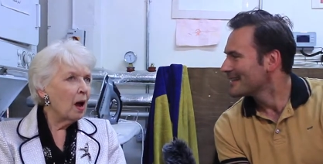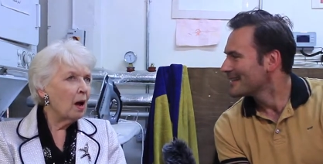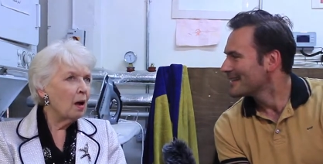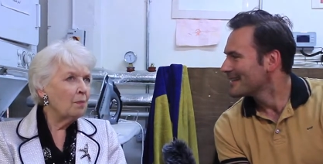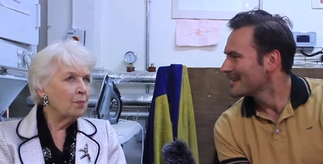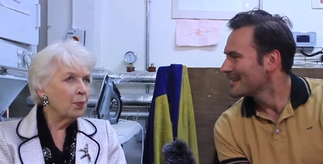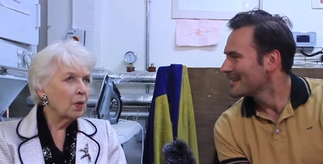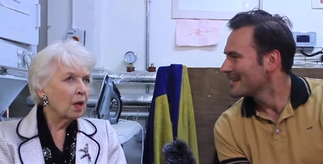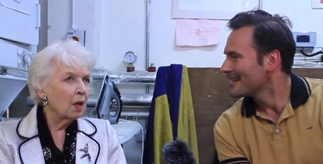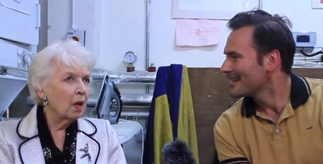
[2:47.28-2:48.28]
Speaker 1: Um,
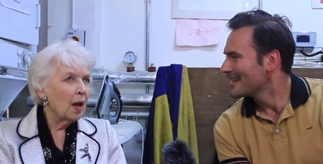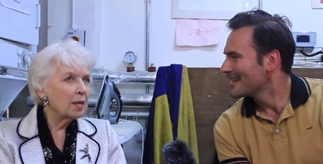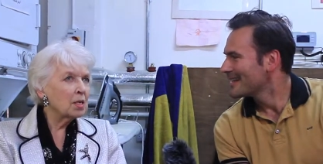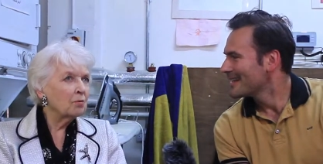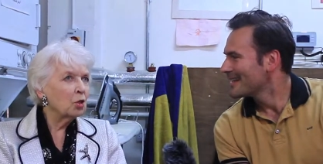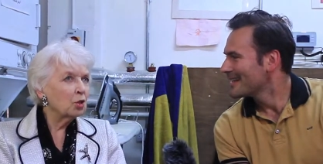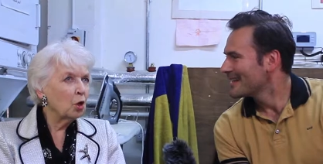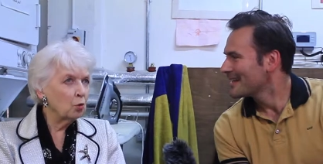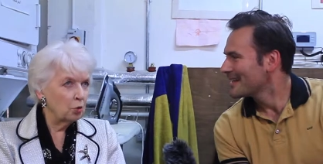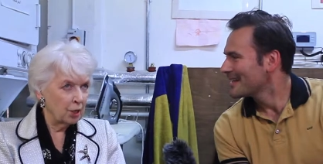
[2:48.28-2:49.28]
as I've got
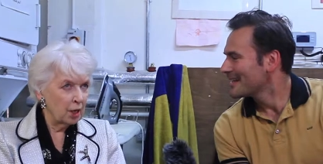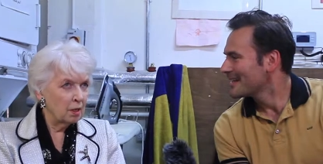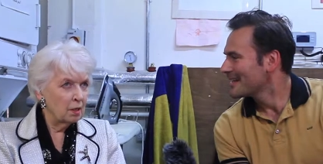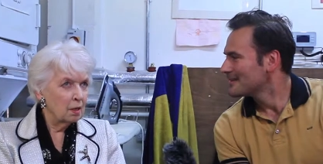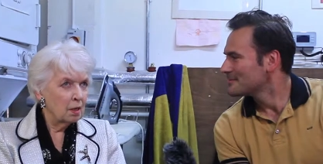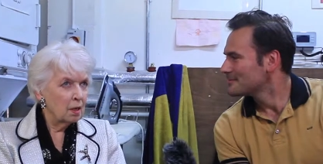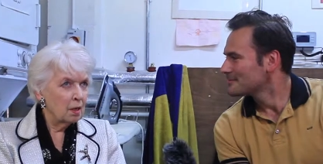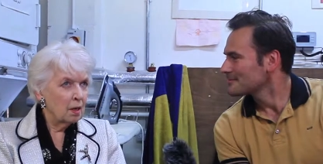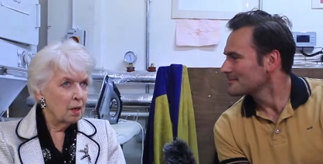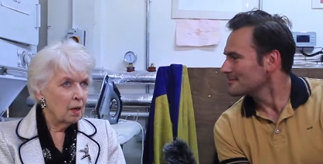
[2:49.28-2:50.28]
older,
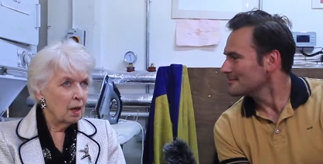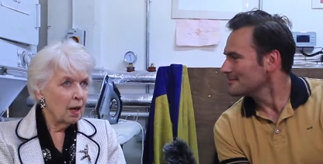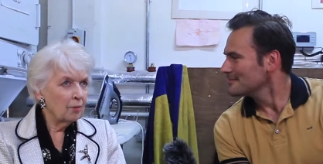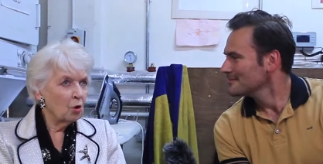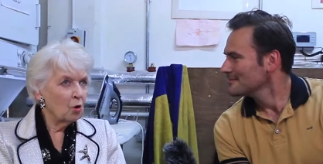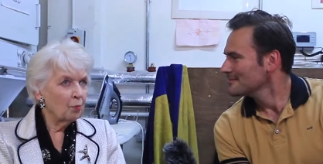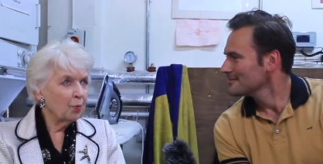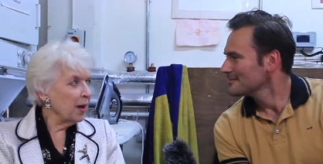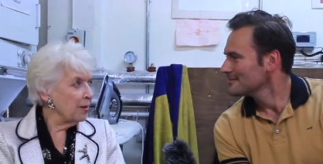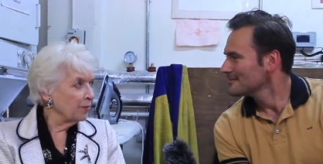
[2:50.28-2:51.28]
I've got
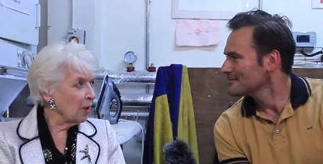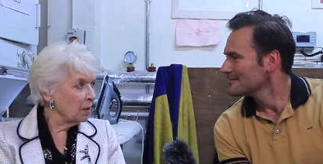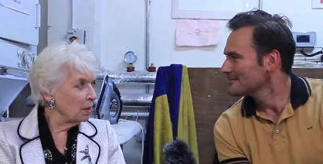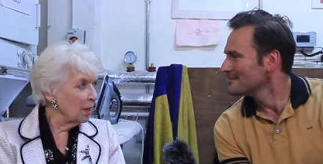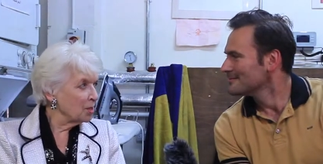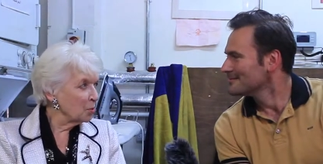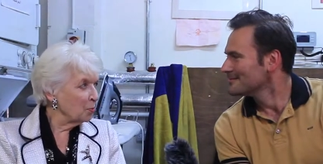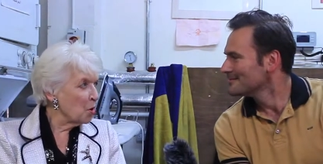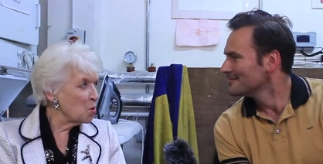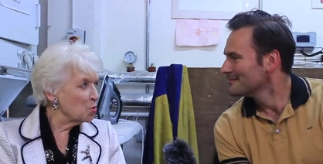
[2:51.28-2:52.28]
braver, mm. I hmm.
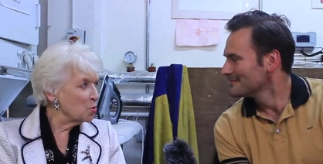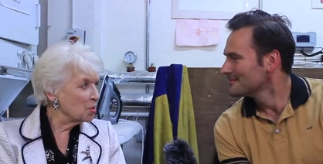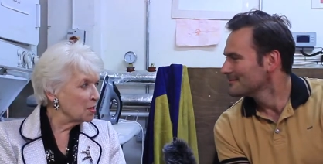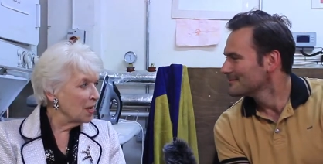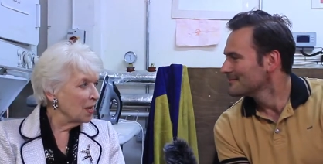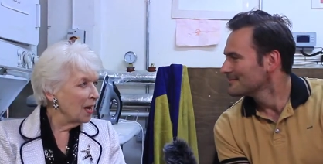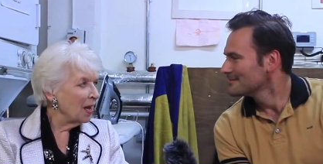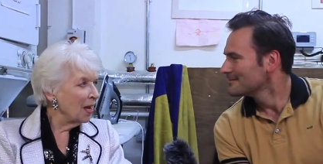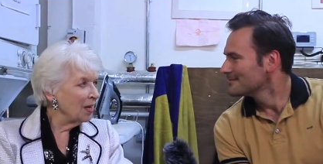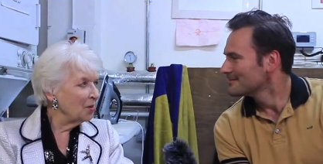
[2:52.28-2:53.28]
suppose,
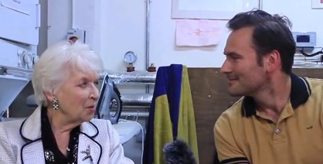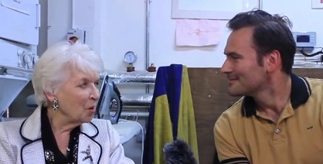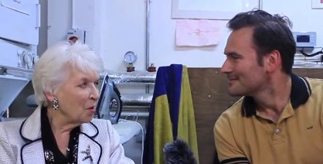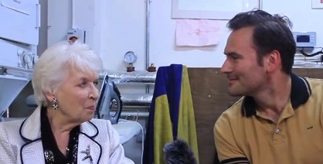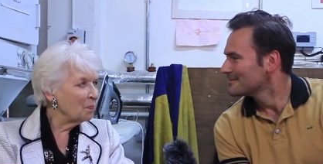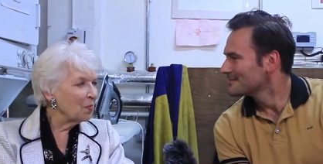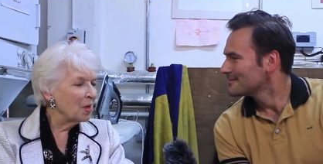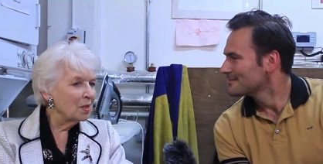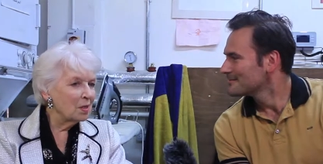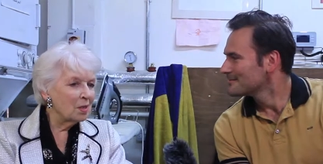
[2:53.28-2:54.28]
and um,
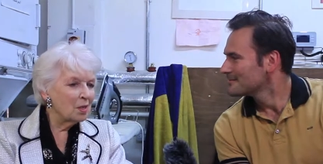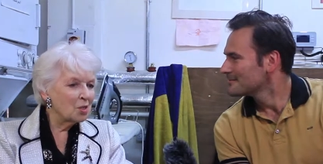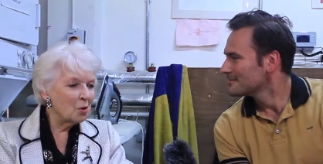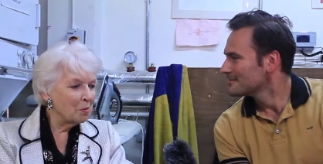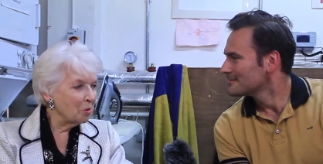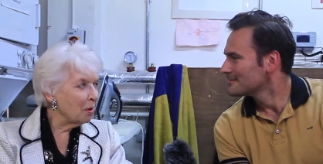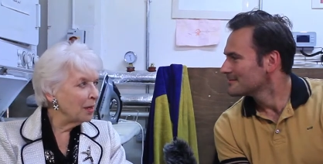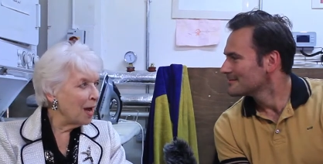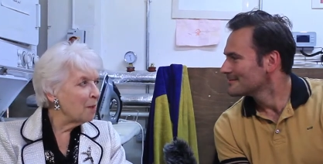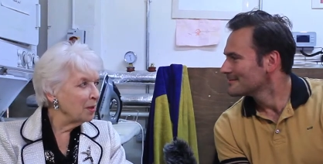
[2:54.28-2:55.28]
so I'm
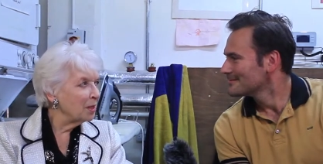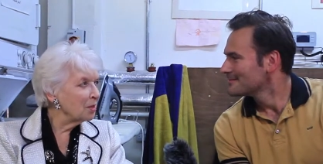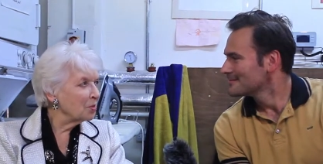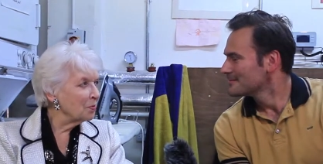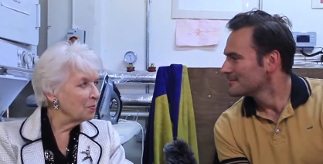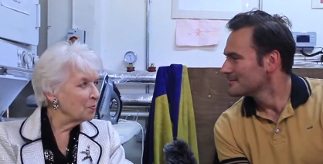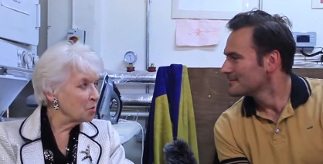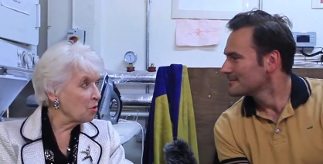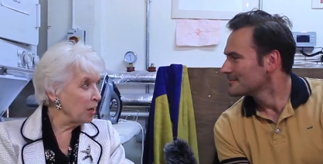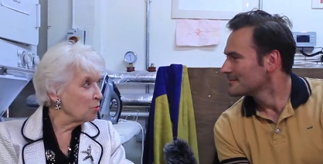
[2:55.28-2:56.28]
quite happy in a
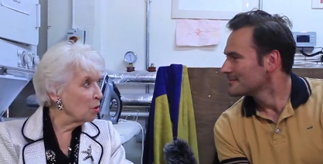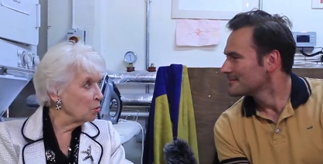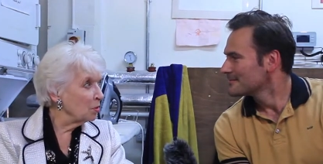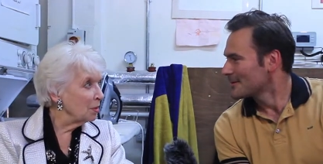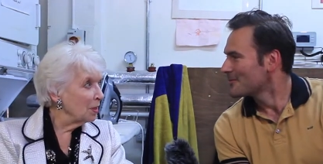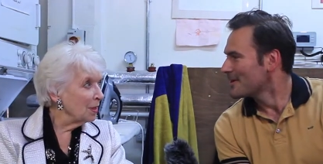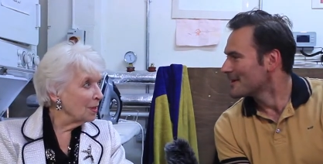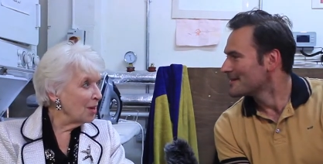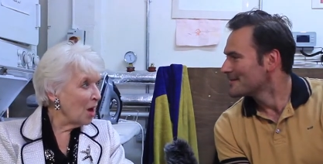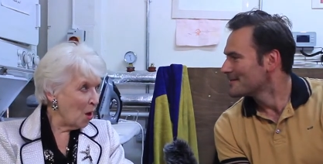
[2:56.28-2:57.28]
straight role
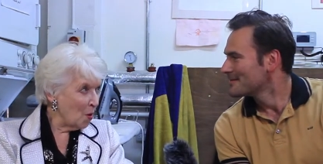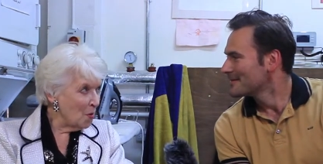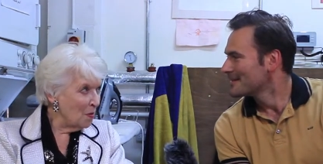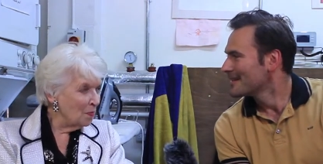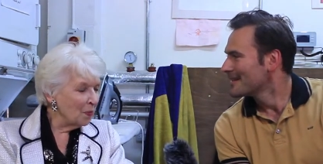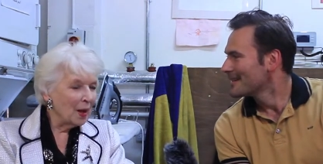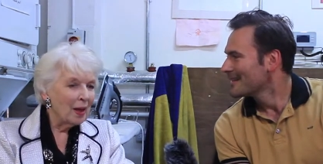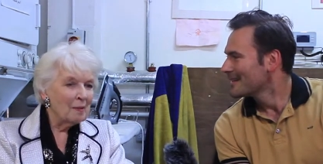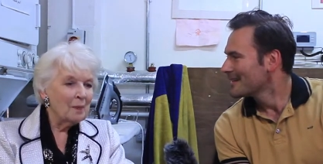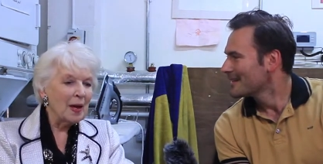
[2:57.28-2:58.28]
right. now.
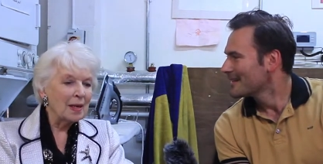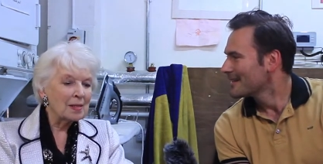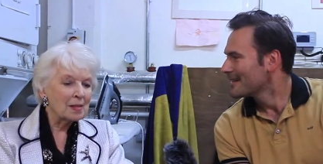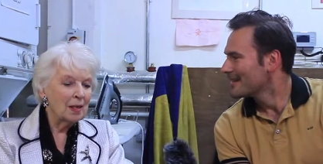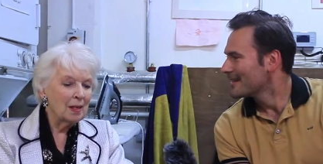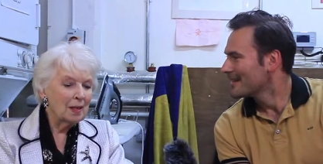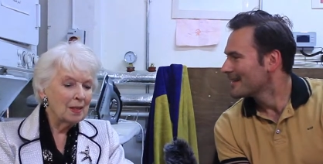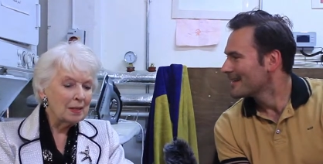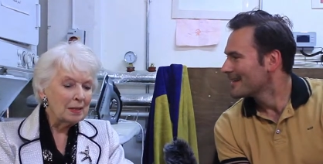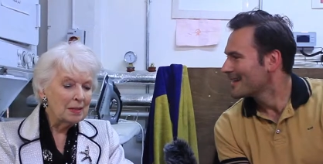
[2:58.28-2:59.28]
But
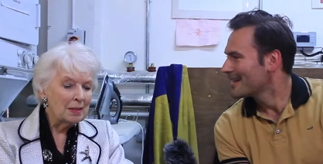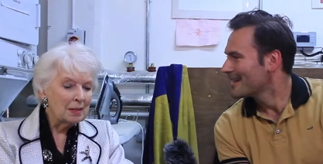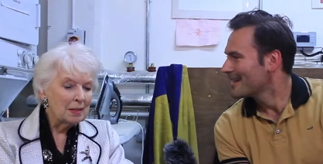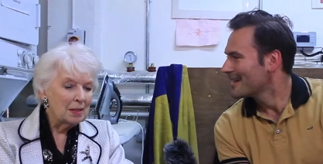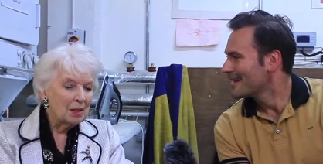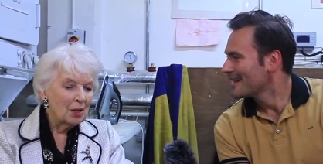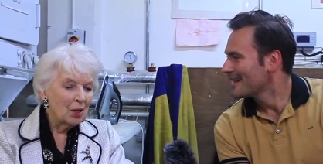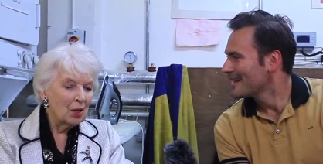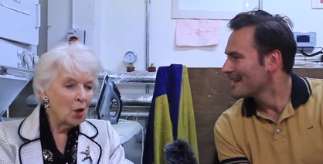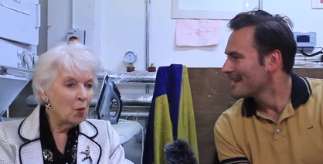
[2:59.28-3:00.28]
uh,
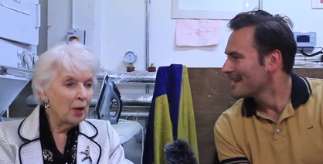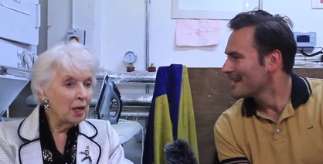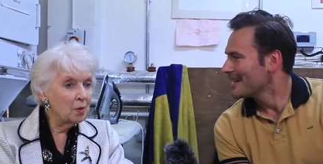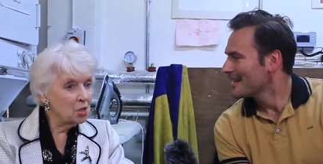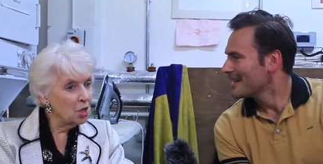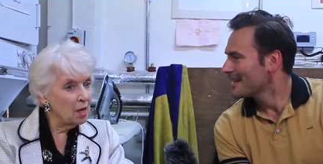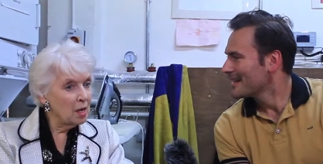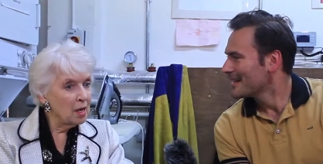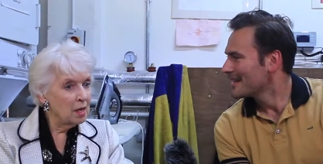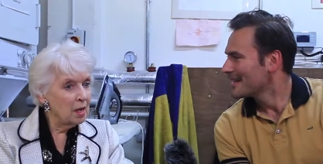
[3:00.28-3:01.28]
you know, when I was
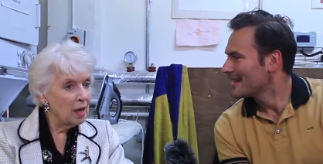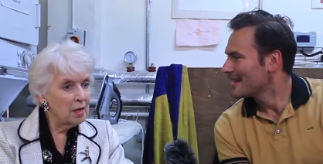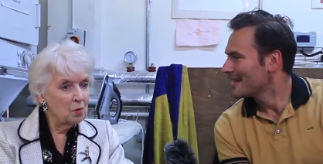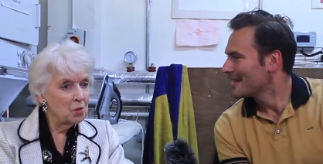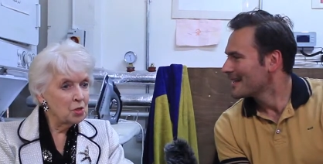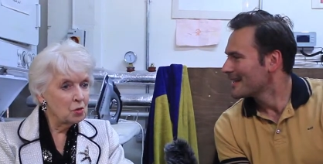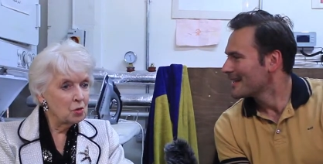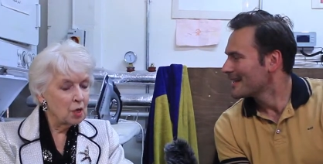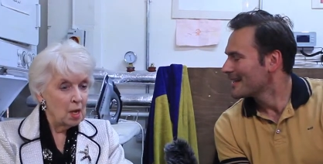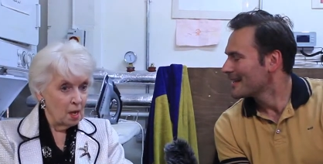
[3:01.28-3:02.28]
young, I, I always
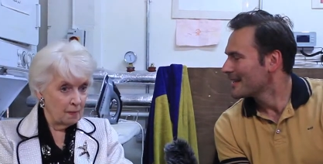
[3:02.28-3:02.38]
thought